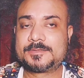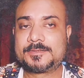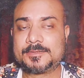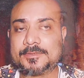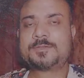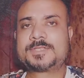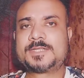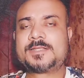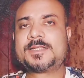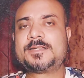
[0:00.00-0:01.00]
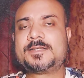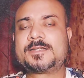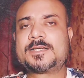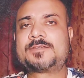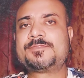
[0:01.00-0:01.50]
So till then, here
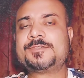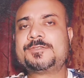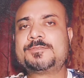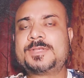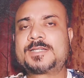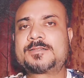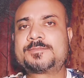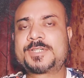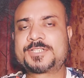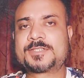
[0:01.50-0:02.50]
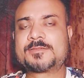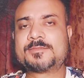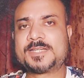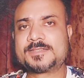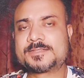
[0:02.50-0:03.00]
are few blood pressure
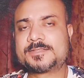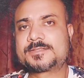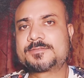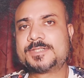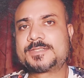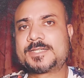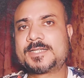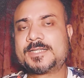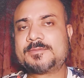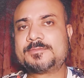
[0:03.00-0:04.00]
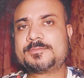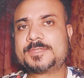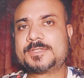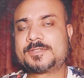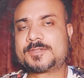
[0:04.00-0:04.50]
medicines which I am
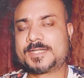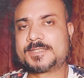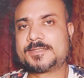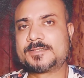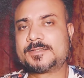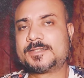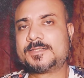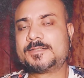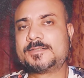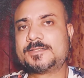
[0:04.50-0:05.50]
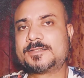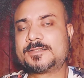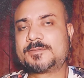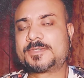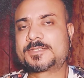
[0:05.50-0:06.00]
writing in
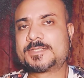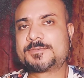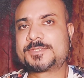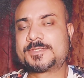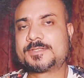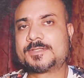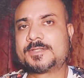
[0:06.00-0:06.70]
the prescription,